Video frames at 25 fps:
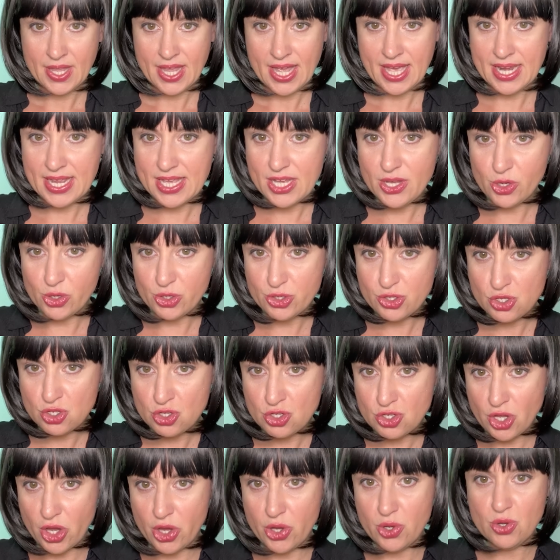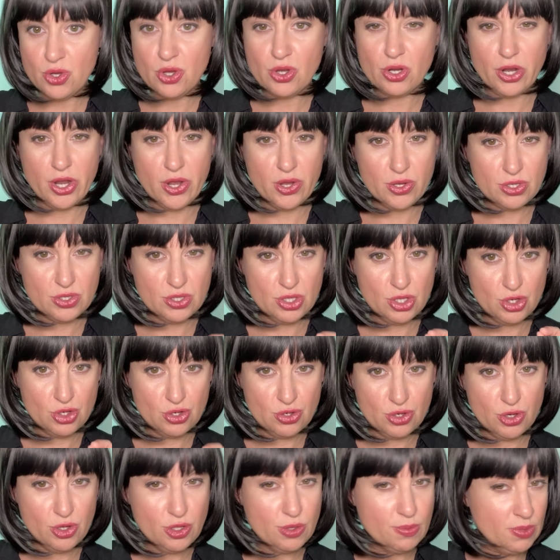And he got so close to the
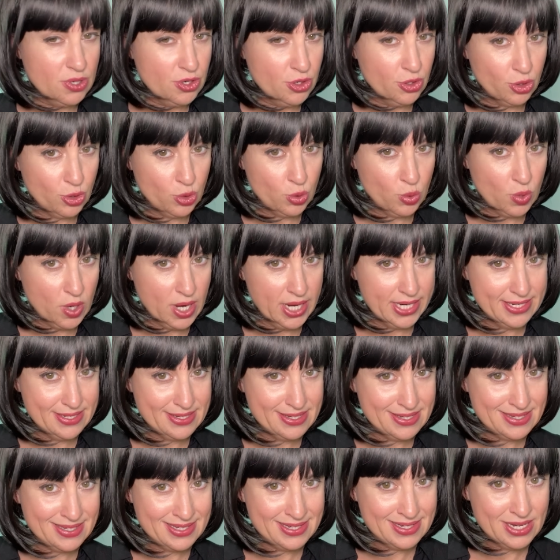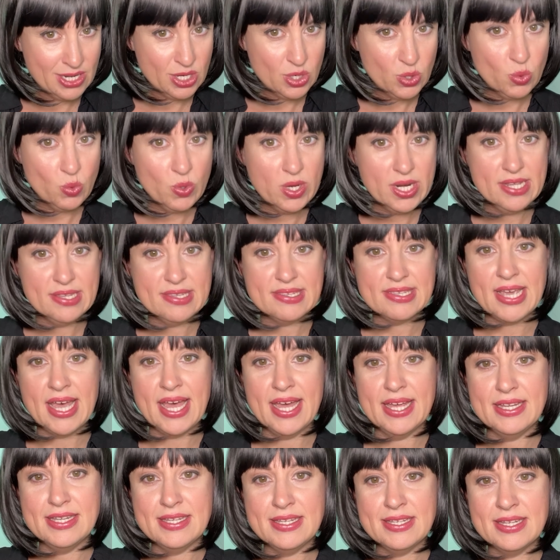truth, but not quite, when he
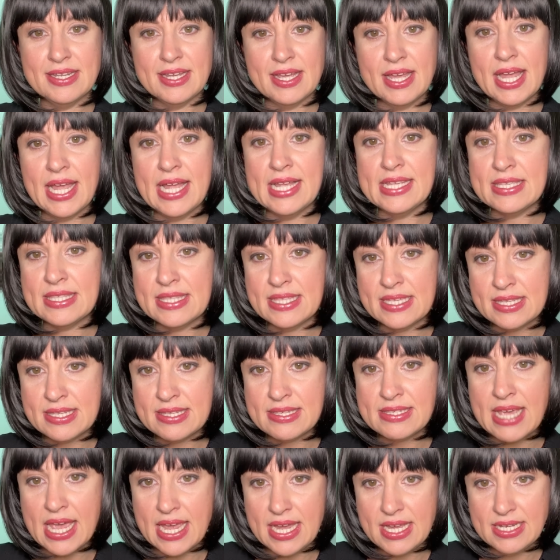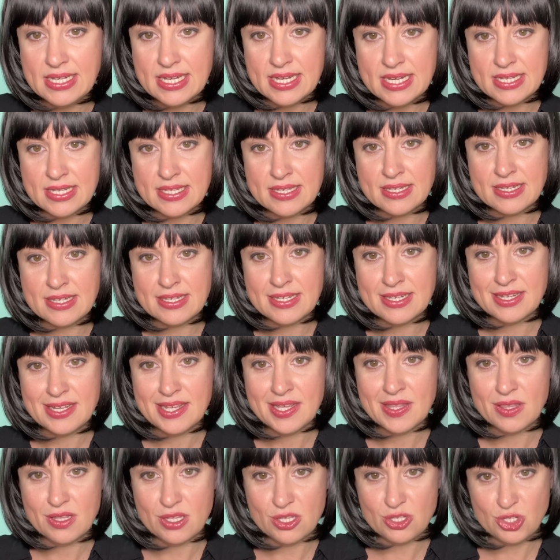said it's the sadist
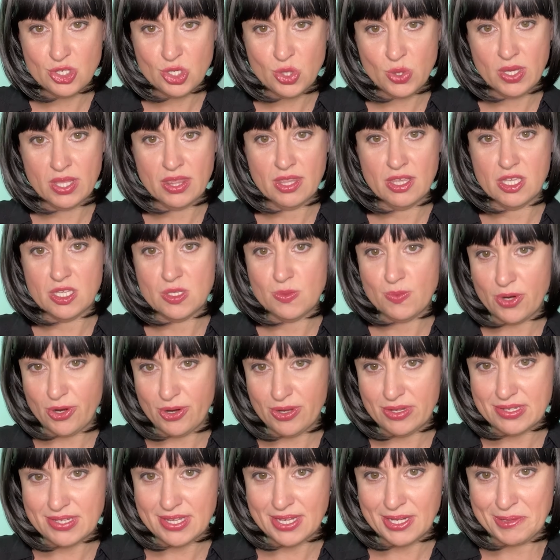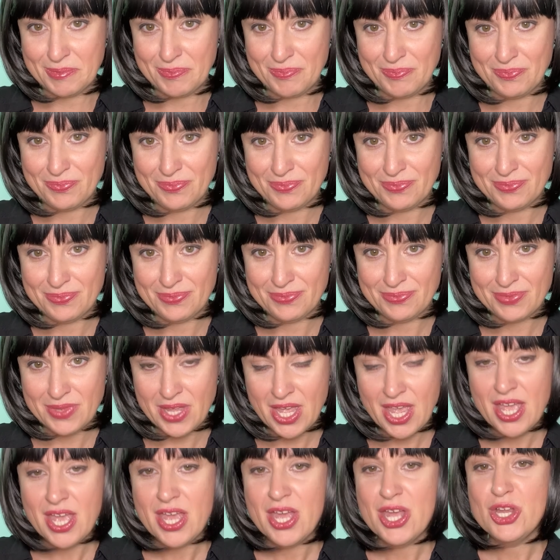that's doing the experiencing.
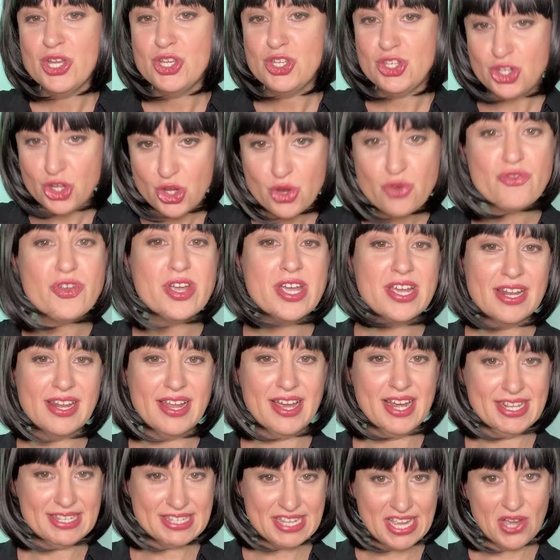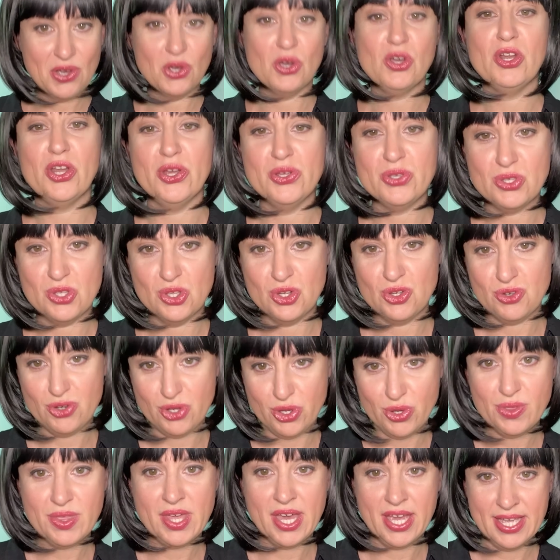Do you realize how close to the
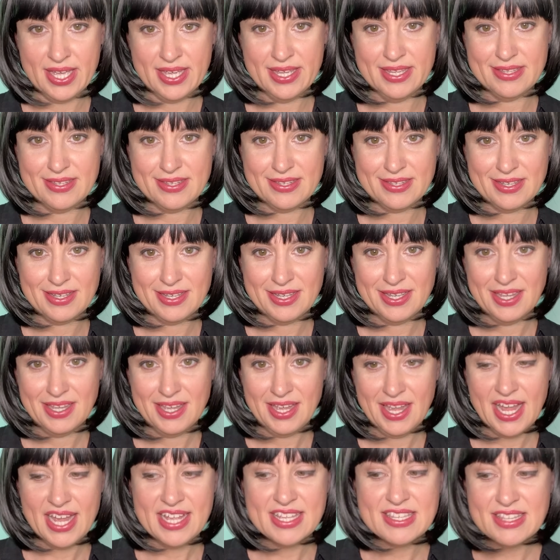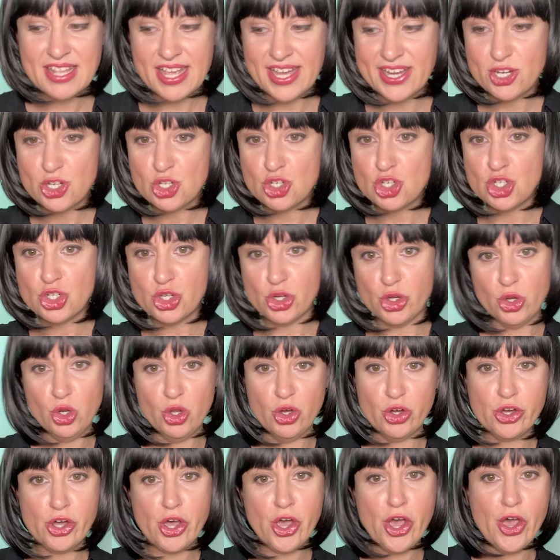truth that is? It's like
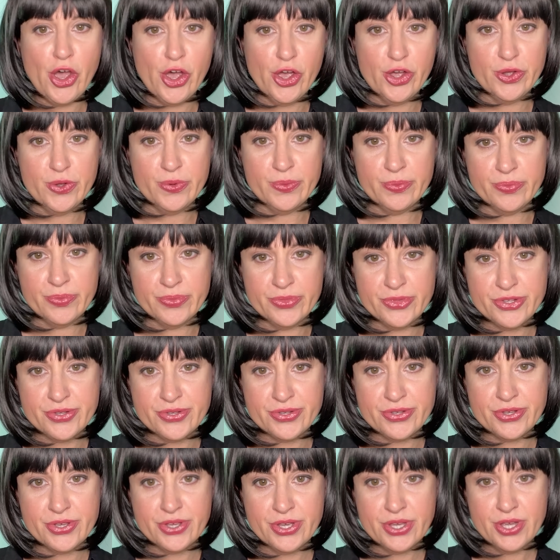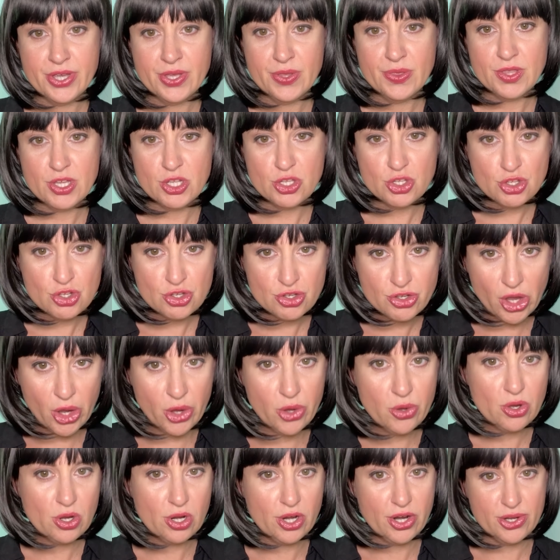Sherlock Holmes that's so
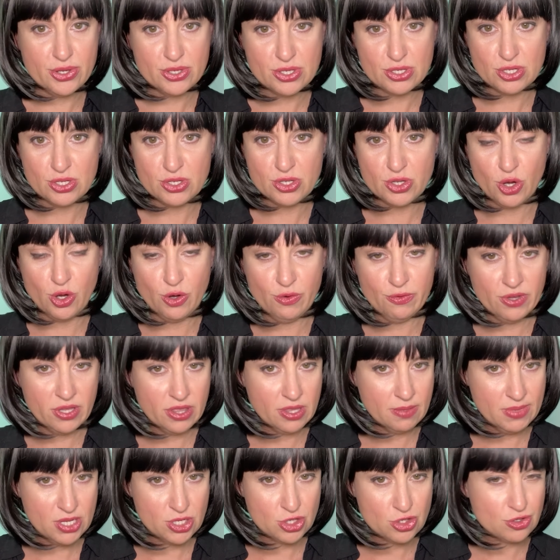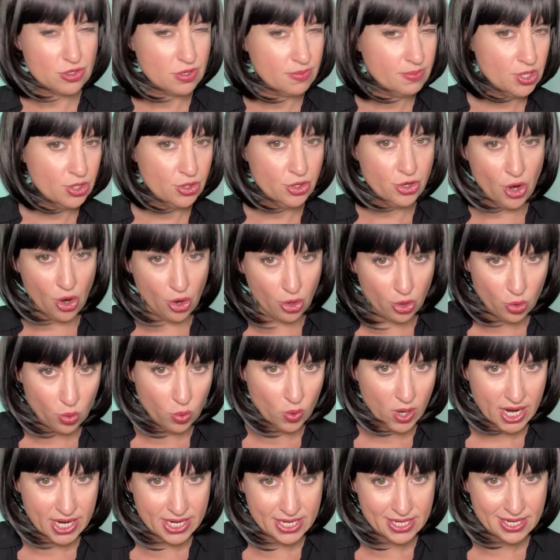close to solving the mystery, but not
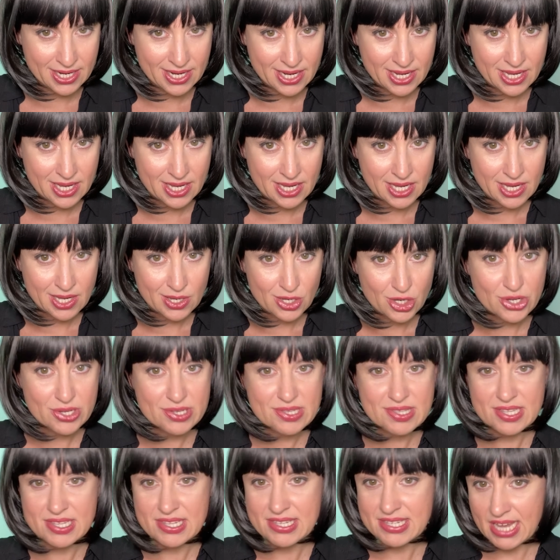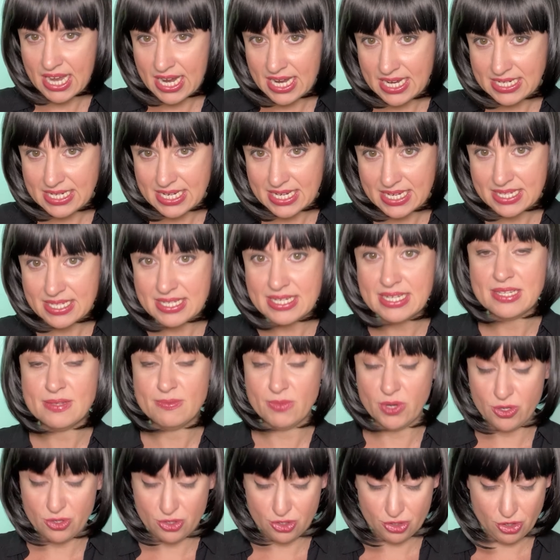quite. Because the sadist is
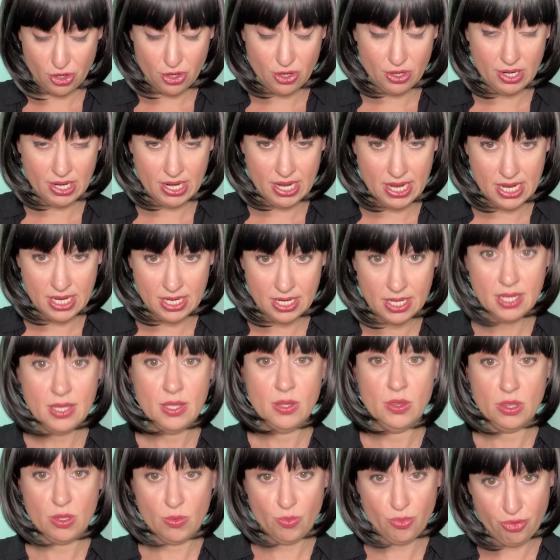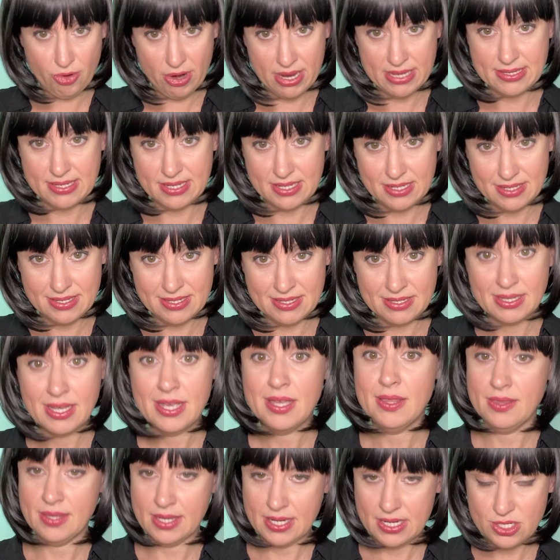most certainly the presence
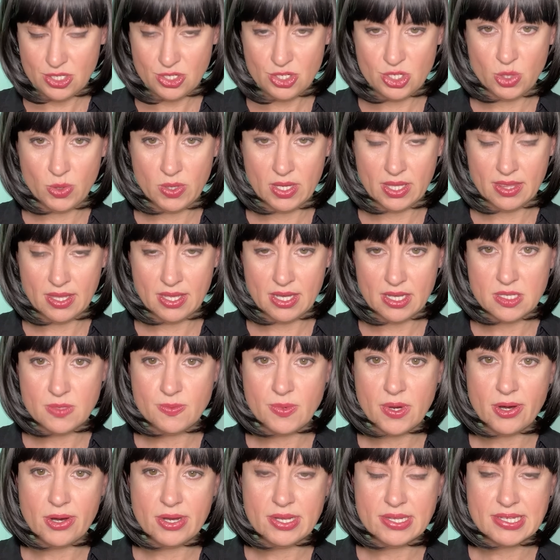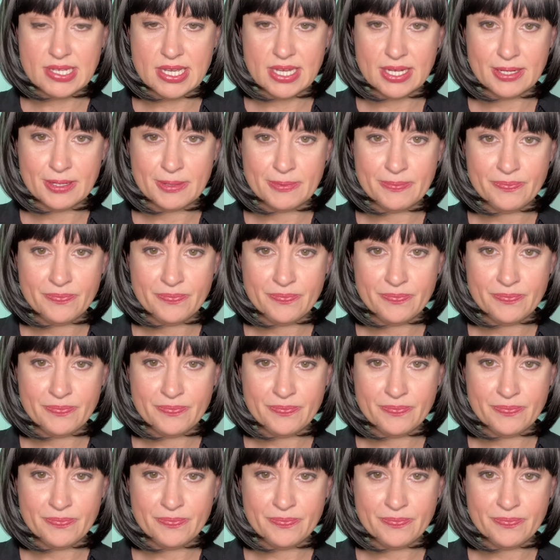that is doing the experiencing.